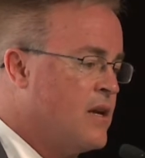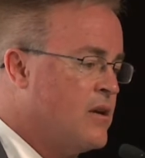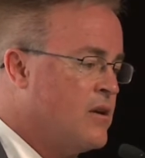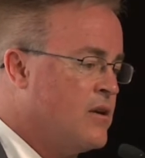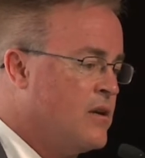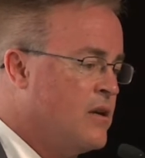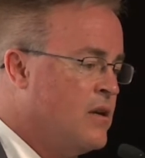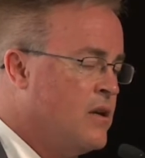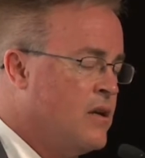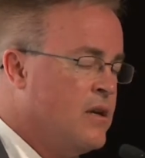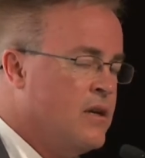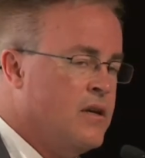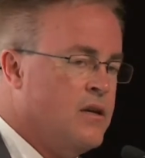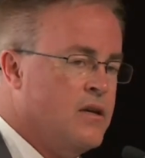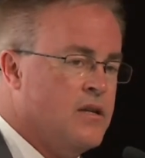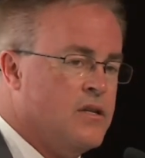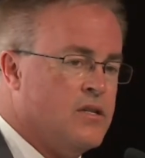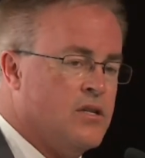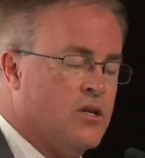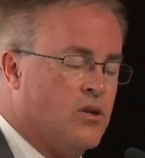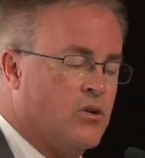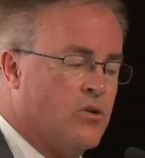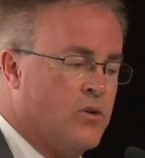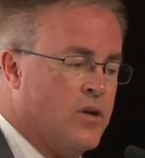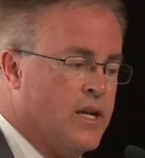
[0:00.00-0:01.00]
are
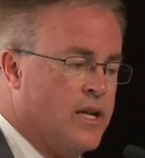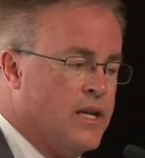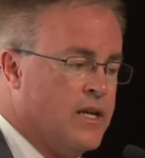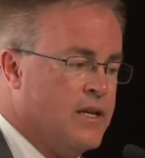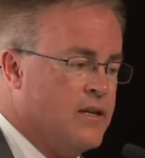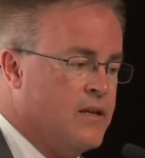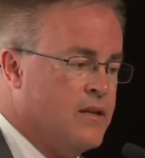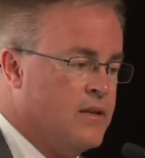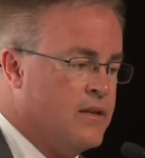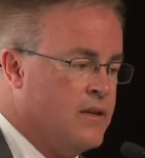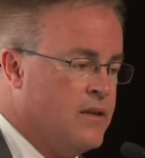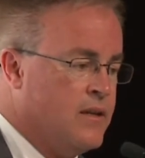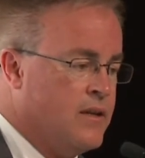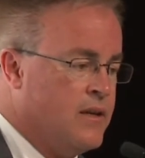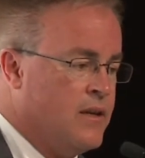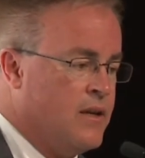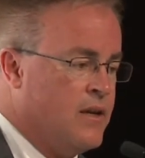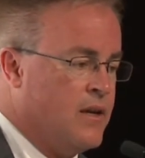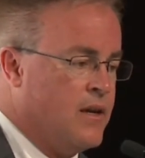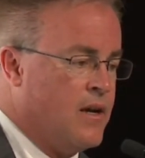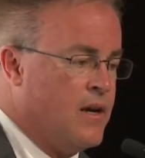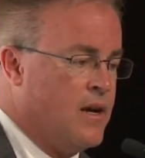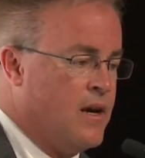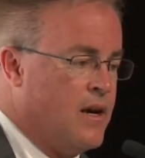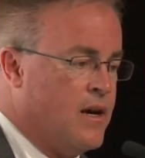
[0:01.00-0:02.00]
secreted,
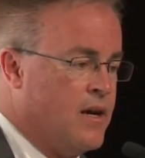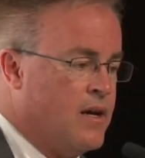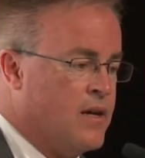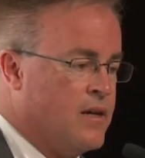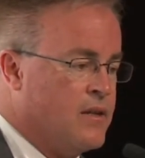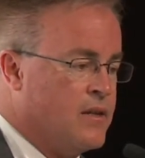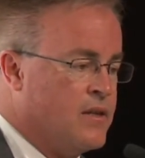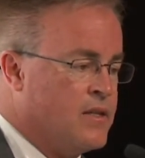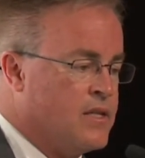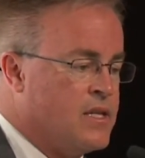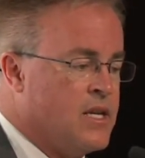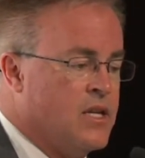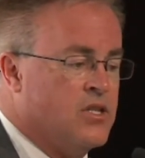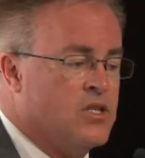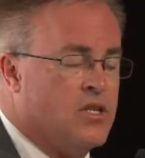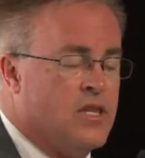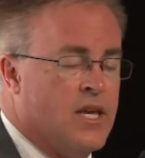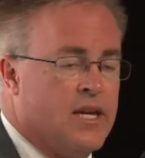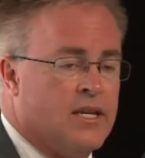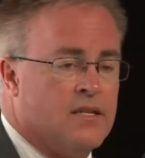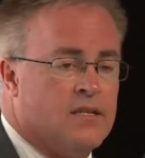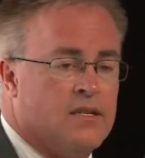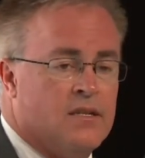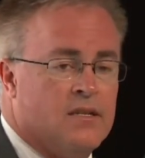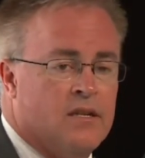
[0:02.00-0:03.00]
such
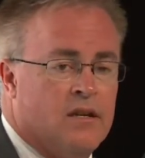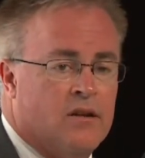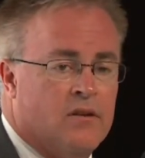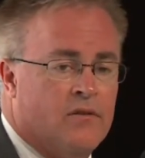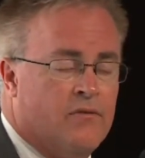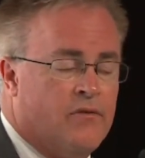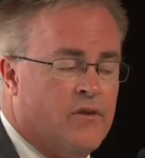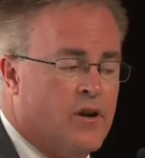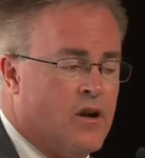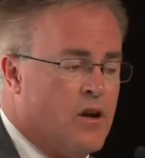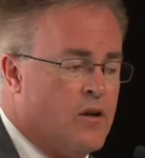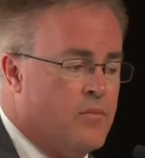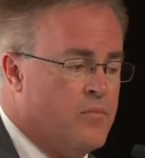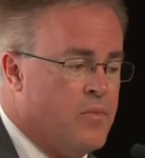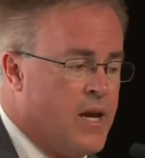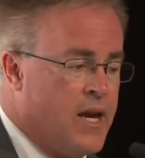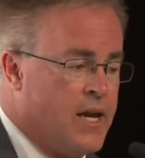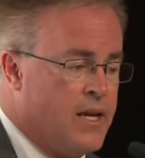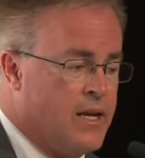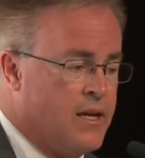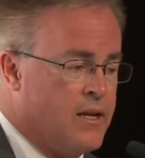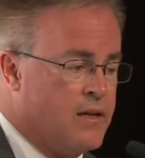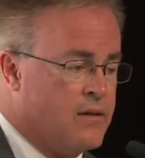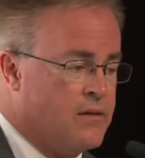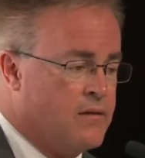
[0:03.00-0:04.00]
things as interferon
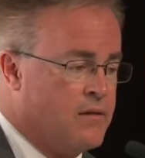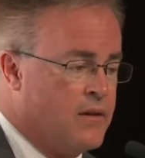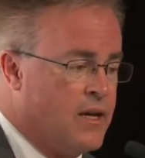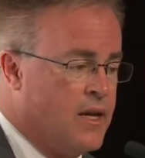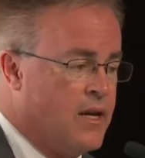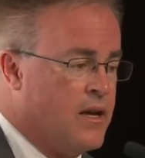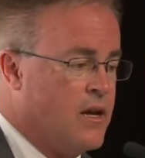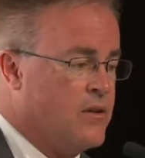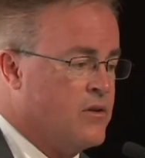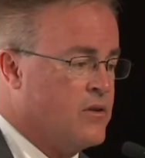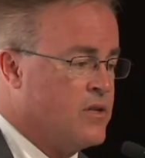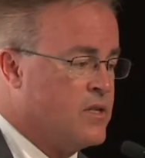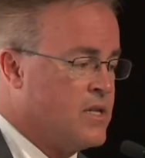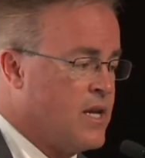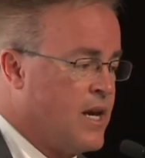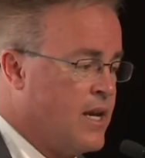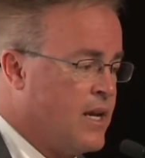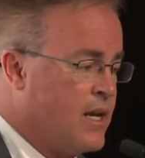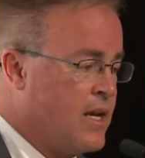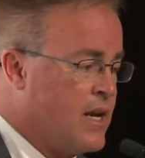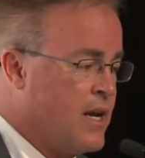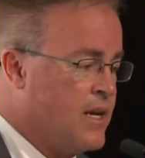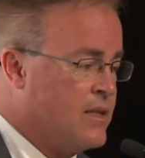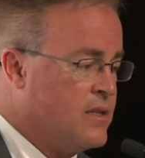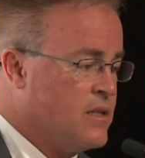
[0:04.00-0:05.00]
beta and other
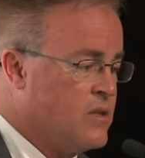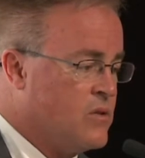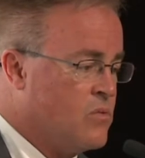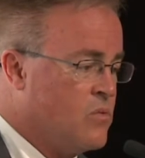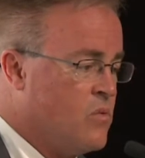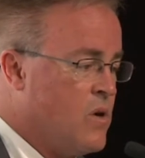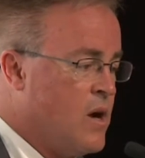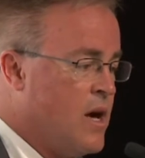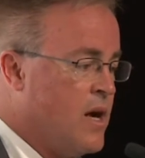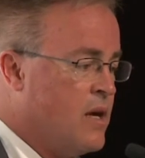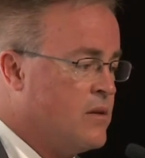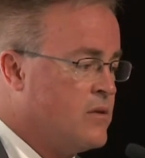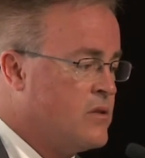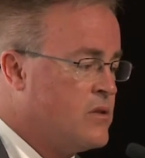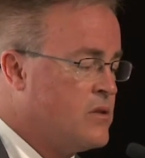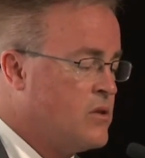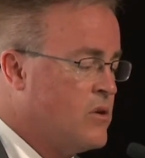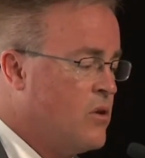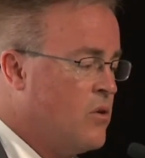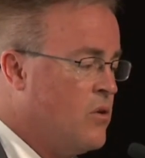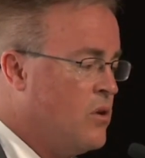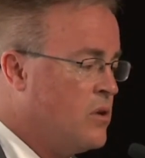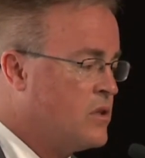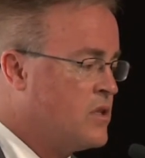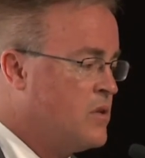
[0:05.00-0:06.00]
cytokines as well. So
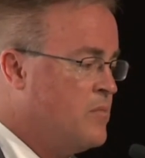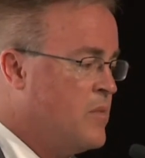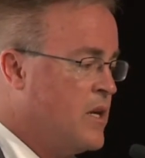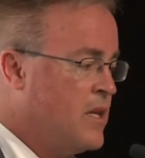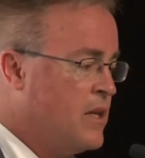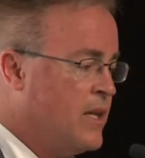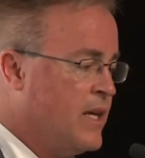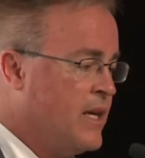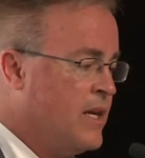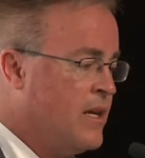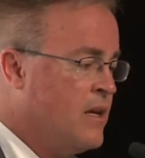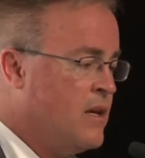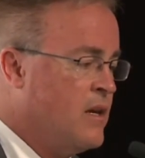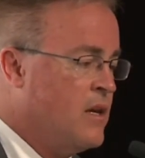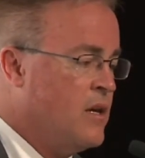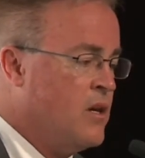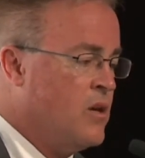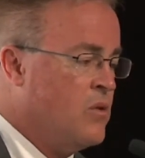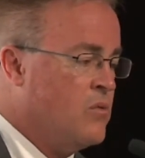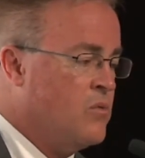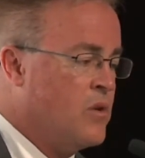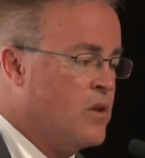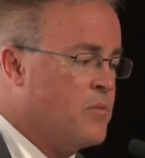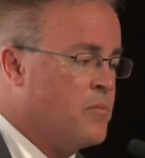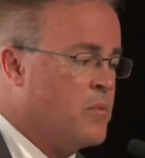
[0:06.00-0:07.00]
ultimately,
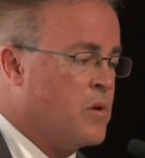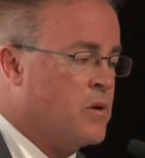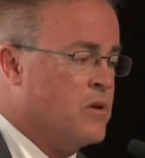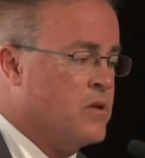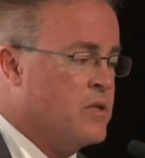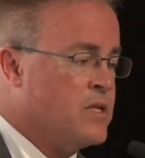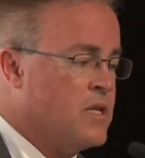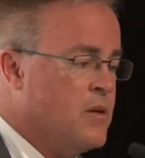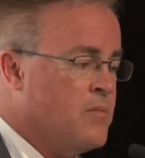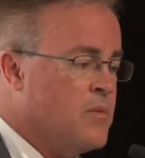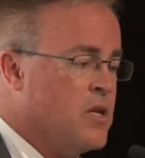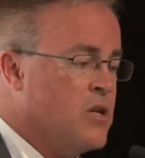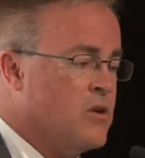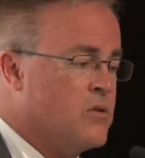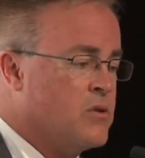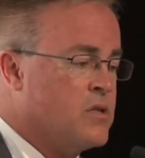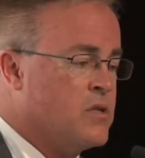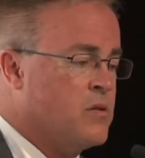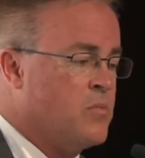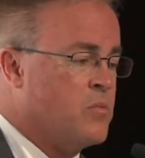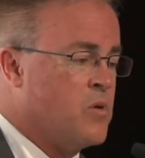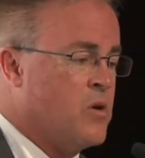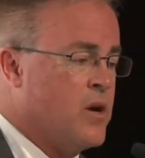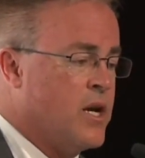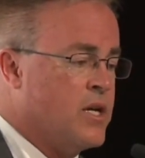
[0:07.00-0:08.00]
with PRRS
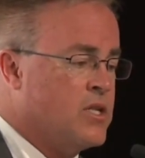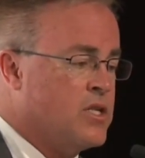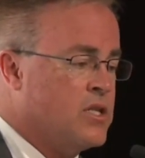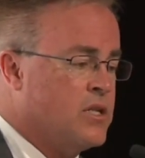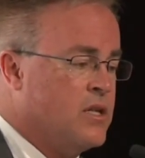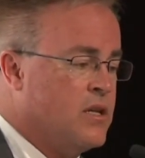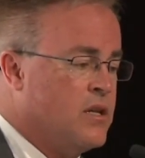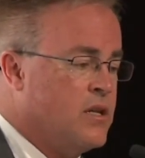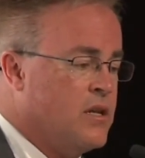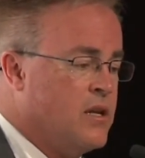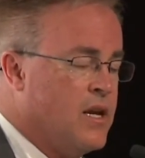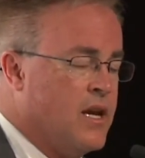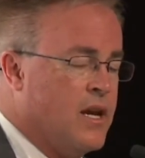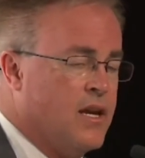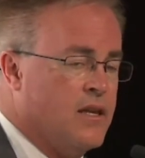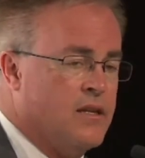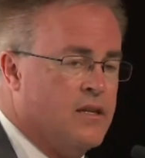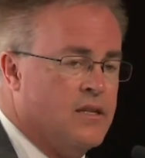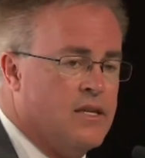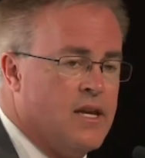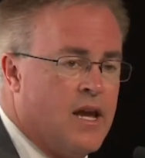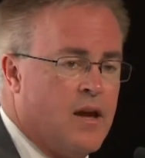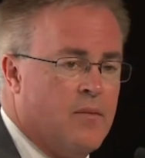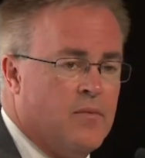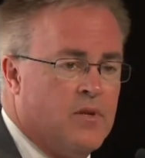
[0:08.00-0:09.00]
immunosuppression and the
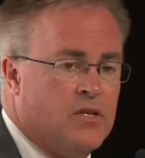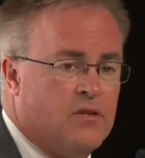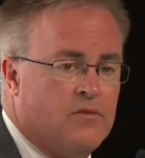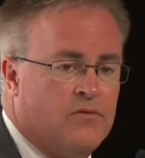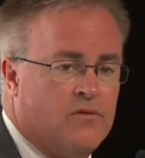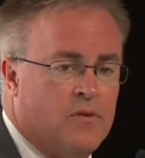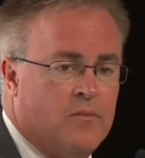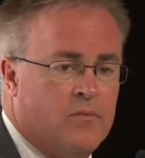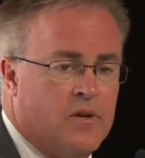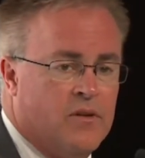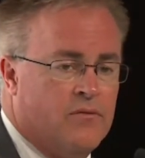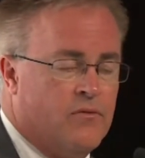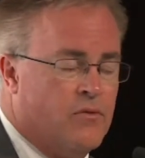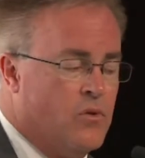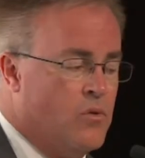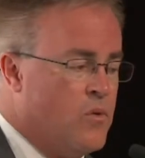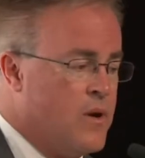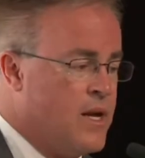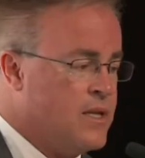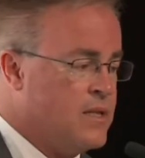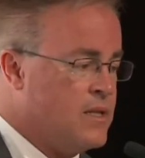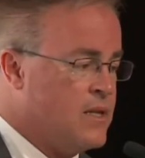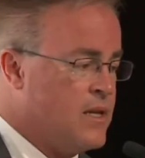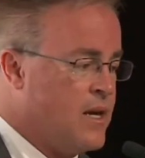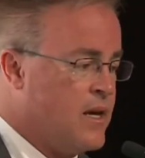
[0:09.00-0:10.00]
damage from
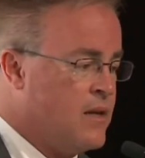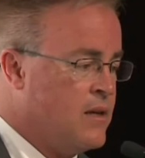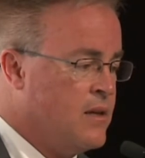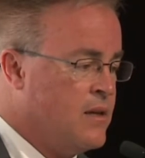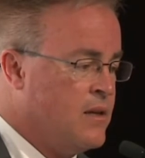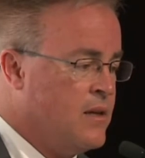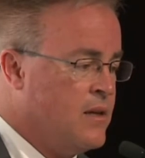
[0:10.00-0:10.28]
influenza